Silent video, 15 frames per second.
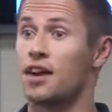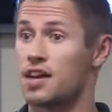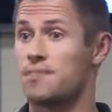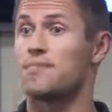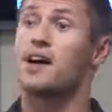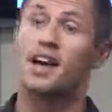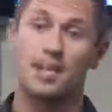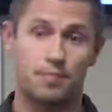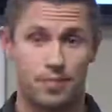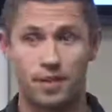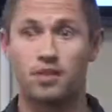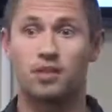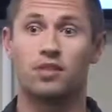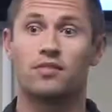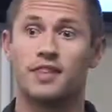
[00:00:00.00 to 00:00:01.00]
a combined
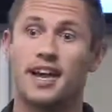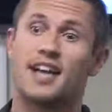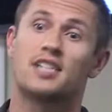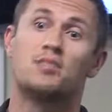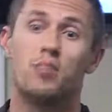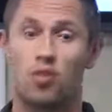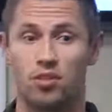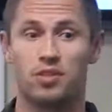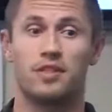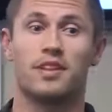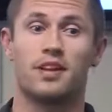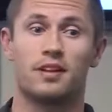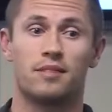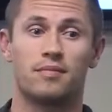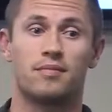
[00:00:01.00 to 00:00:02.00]
pill that has both in
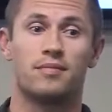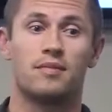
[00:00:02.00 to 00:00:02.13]
there.